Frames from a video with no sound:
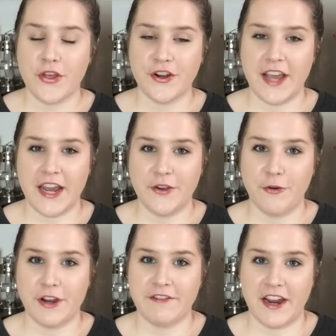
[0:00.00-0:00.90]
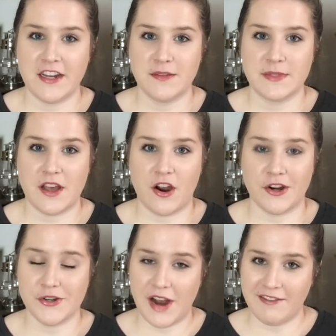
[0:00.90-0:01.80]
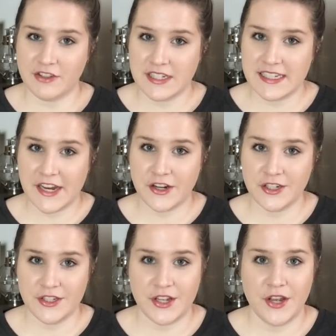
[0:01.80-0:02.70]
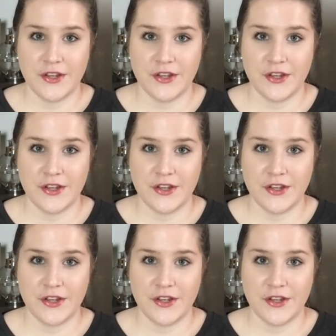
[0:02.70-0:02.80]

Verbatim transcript: The third category of items are travel containers.